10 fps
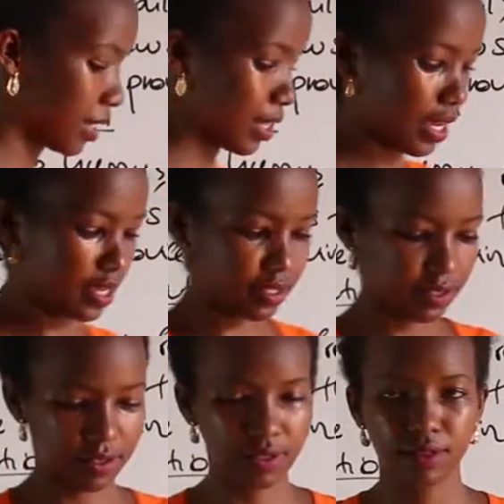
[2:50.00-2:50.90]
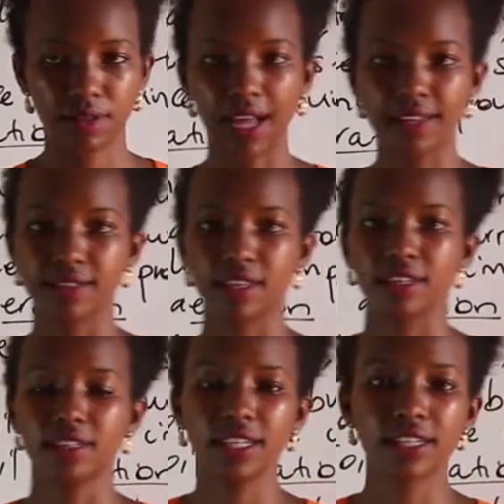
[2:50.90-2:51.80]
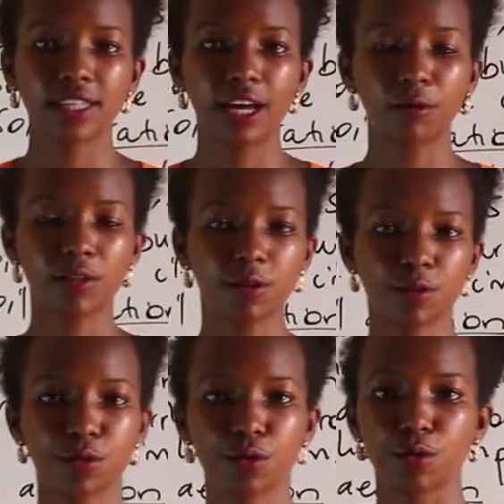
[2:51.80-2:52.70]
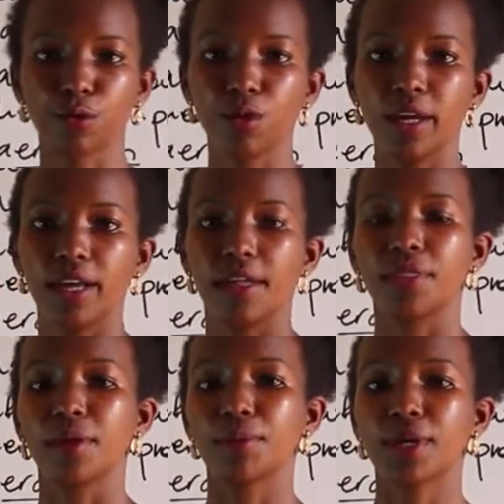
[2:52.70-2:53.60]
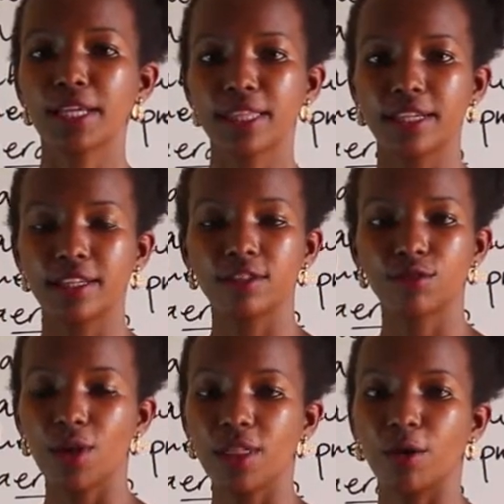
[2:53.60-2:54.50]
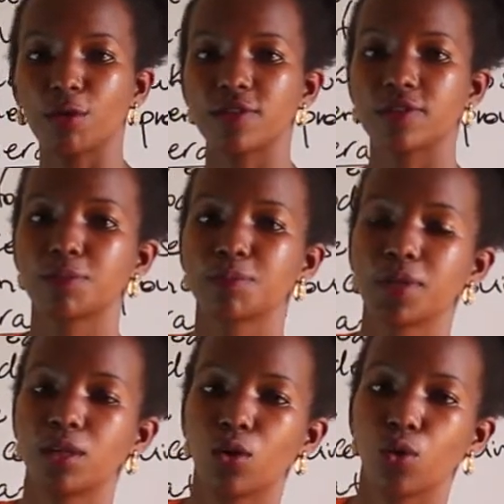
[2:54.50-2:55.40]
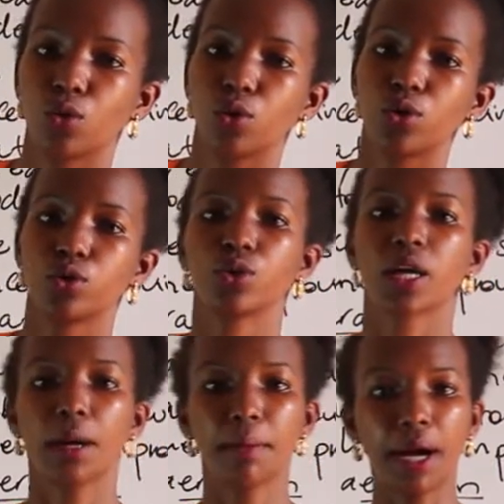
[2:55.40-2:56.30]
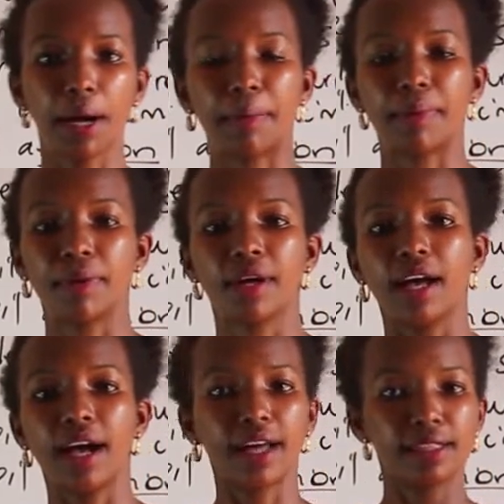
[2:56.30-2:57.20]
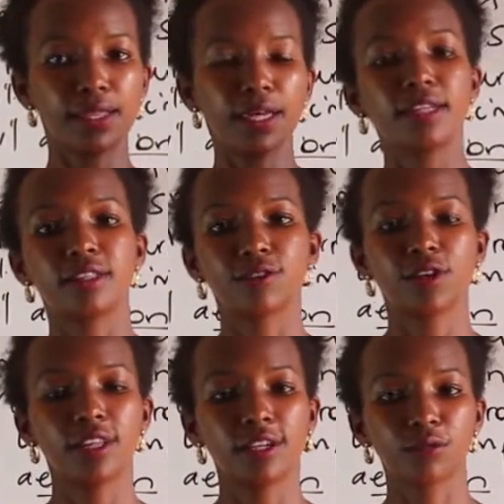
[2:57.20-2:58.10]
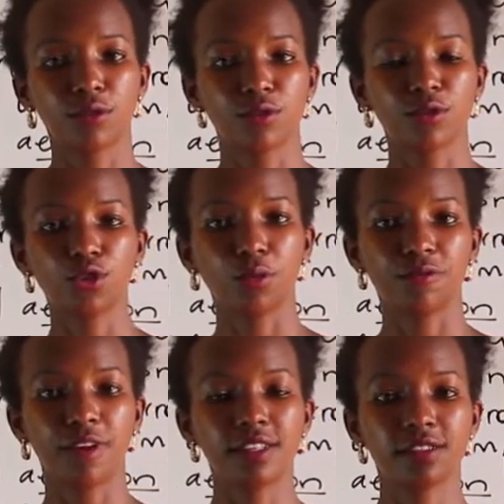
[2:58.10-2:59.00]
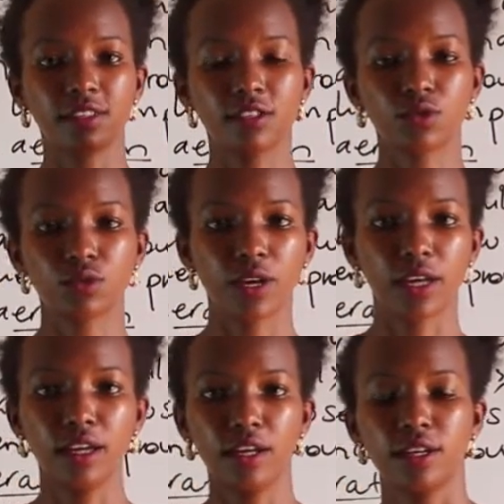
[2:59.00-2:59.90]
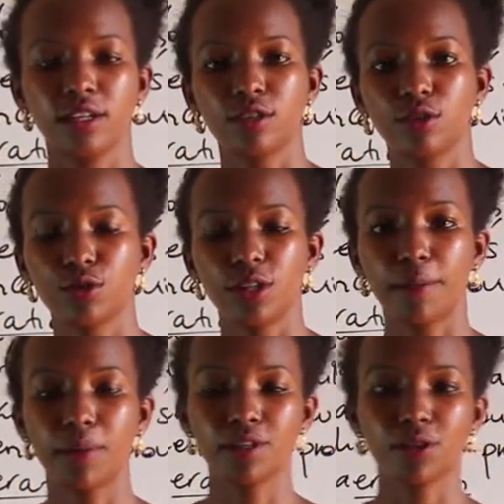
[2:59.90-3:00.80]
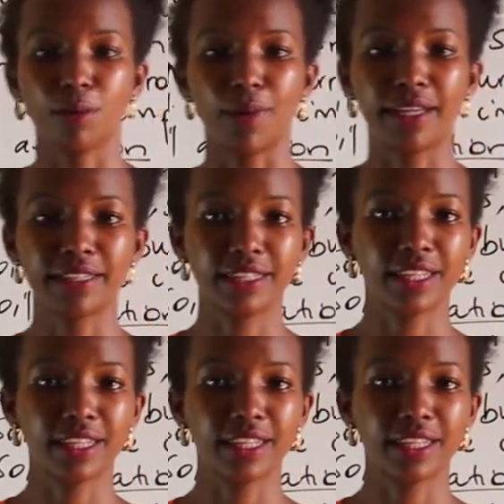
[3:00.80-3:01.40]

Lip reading: there is as they dig their way through, they bring the soil that was below to come up, and then the soil that was on top finds its way to the bottom, and in